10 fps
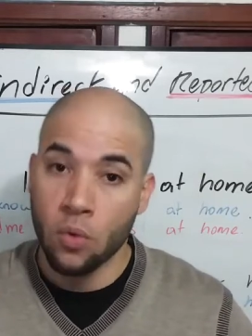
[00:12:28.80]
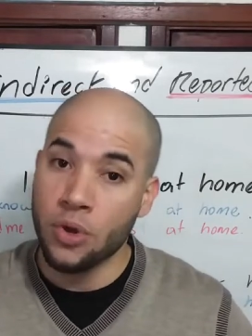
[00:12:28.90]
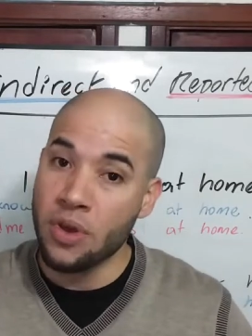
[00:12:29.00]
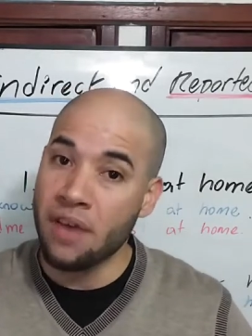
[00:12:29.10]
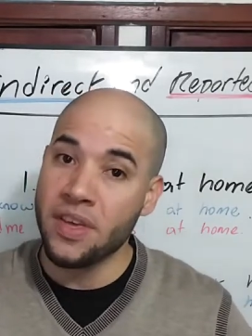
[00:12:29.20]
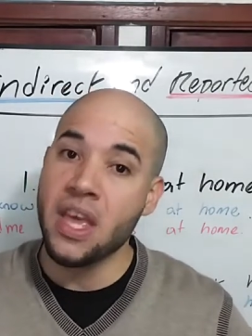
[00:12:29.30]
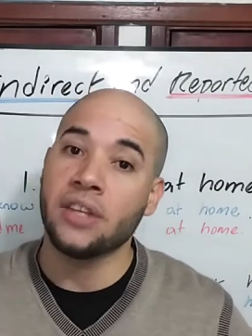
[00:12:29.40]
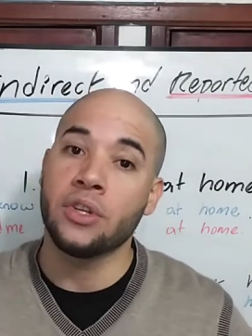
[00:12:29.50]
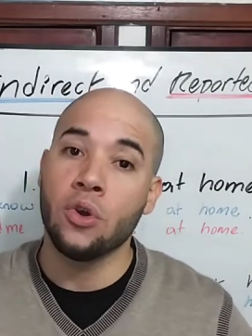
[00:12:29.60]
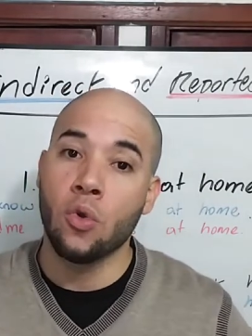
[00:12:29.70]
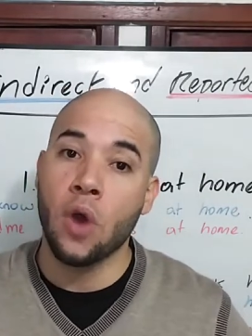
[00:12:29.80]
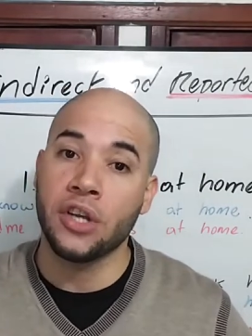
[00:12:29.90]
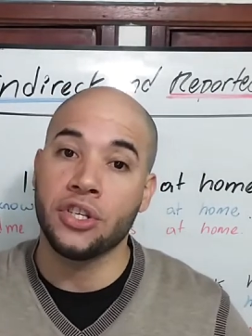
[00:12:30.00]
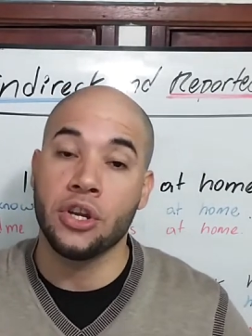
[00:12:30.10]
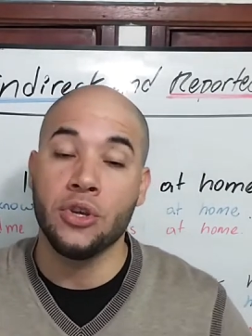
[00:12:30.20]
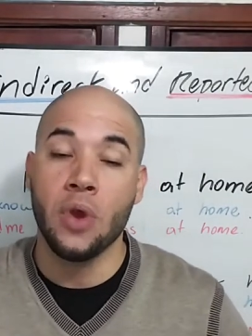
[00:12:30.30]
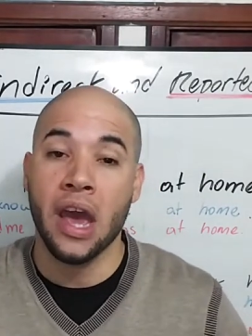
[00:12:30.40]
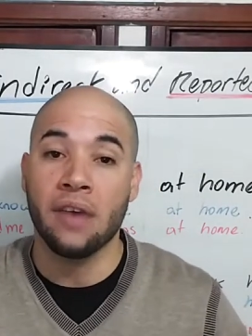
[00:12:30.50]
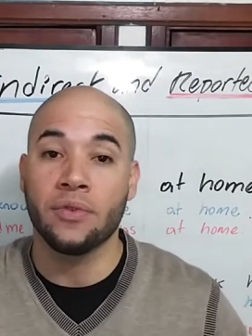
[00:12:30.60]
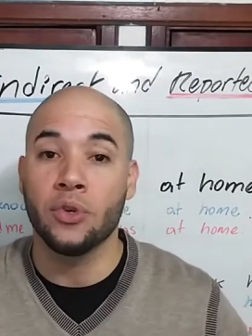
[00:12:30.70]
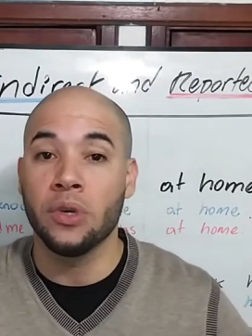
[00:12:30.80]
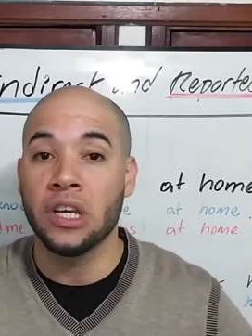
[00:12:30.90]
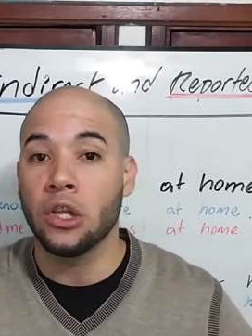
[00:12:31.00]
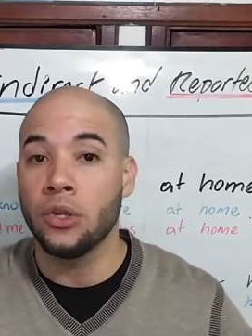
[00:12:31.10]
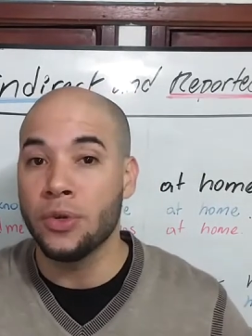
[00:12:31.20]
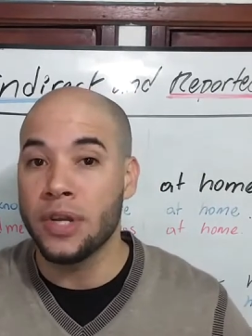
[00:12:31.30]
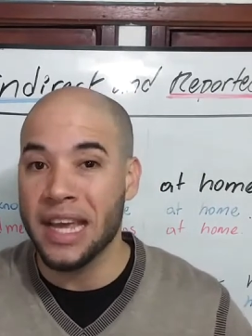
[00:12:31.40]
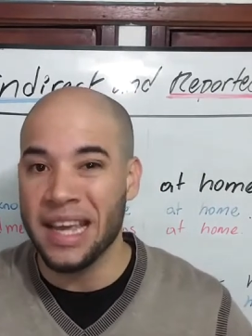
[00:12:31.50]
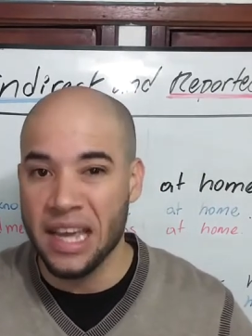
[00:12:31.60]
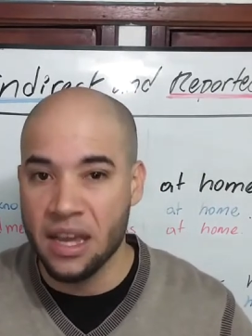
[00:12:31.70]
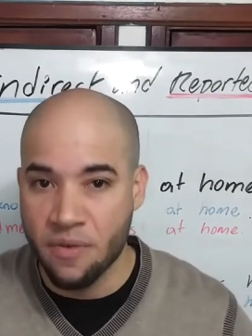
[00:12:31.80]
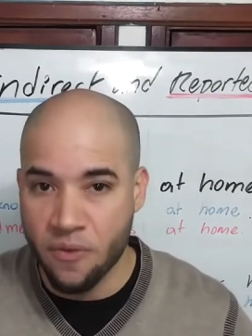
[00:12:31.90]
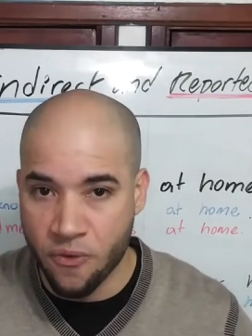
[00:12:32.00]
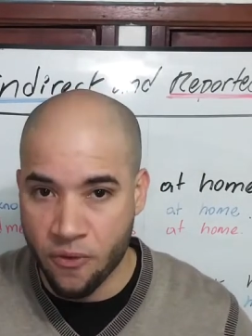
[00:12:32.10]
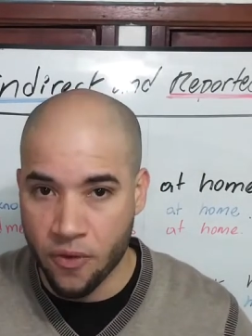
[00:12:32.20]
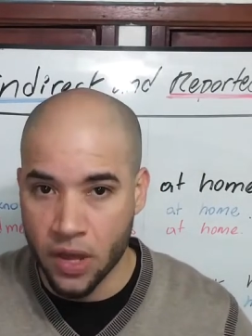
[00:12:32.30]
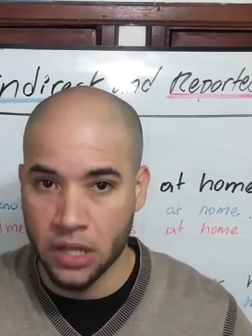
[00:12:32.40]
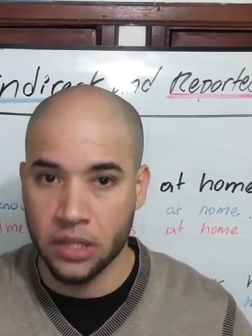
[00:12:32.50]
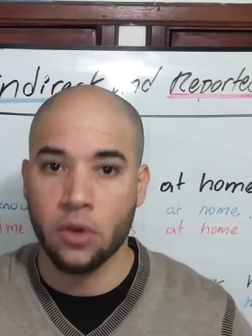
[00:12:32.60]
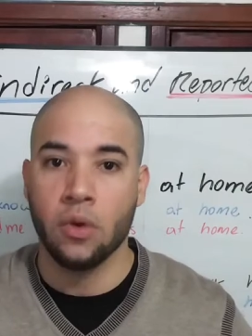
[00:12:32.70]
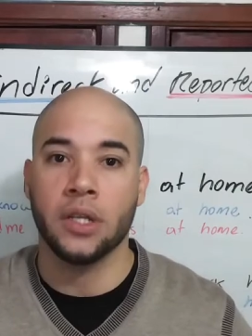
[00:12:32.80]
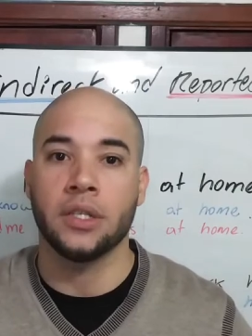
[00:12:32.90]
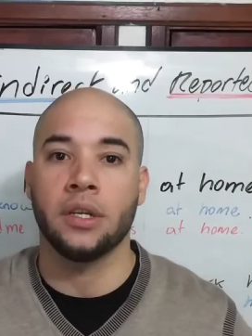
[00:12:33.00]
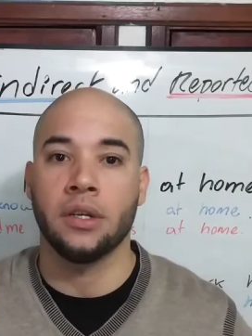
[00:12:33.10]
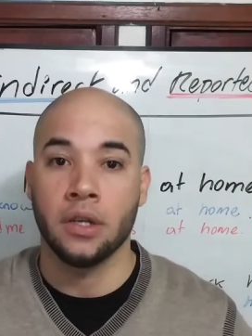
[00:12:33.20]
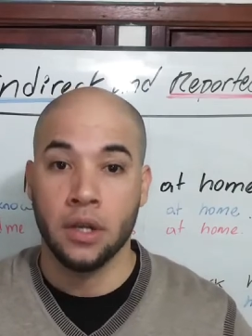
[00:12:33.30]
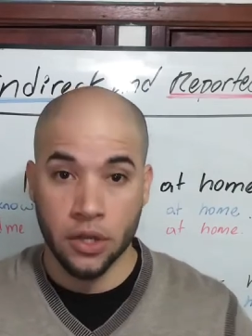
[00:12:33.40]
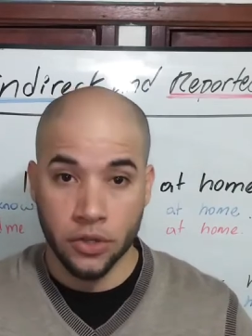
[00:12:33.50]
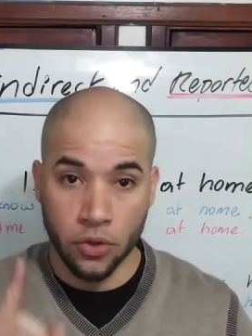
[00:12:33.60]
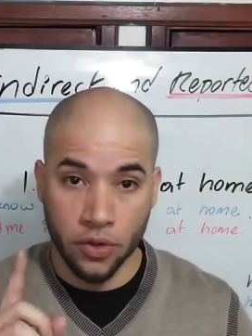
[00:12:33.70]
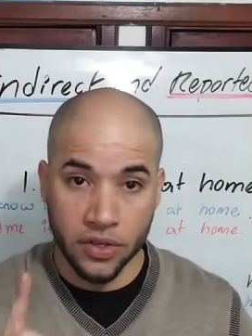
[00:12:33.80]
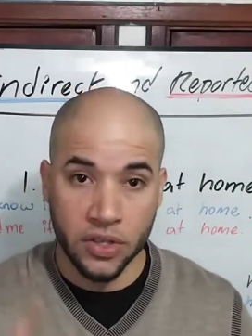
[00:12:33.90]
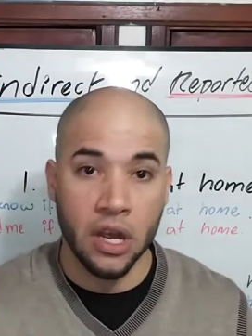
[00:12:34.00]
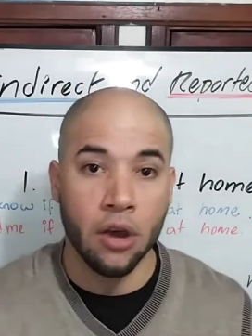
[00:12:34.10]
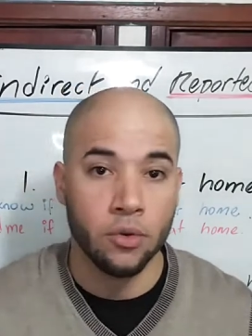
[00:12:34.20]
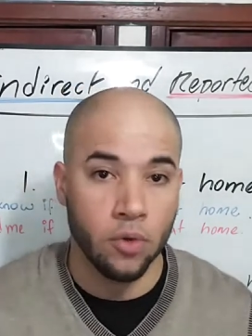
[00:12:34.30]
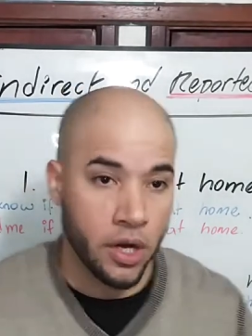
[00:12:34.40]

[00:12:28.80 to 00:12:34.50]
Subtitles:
When you have a yes-no question, you have to include if in the question. So this is how it